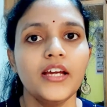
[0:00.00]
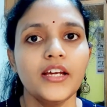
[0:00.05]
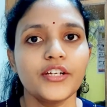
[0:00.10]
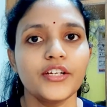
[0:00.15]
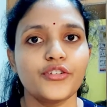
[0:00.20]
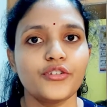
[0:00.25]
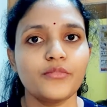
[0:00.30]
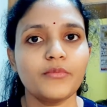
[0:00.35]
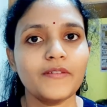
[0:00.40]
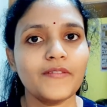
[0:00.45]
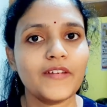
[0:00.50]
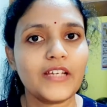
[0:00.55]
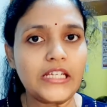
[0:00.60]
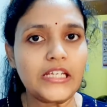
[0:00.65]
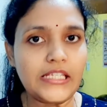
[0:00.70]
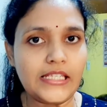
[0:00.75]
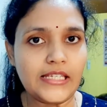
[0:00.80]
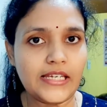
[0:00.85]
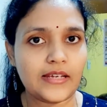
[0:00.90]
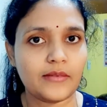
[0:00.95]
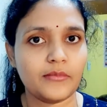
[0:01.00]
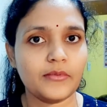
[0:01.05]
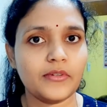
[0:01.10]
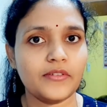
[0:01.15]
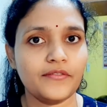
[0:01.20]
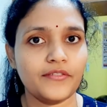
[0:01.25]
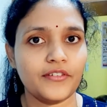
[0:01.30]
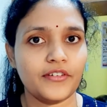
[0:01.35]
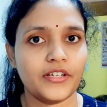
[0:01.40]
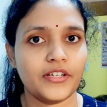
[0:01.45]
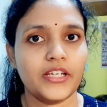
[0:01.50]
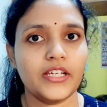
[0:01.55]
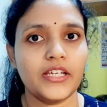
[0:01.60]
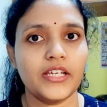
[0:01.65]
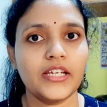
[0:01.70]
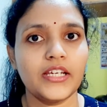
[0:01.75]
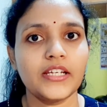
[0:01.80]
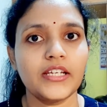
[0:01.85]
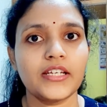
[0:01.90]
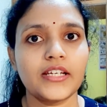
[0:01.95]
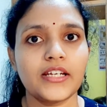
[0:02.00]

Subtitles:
it should be very stable for heat,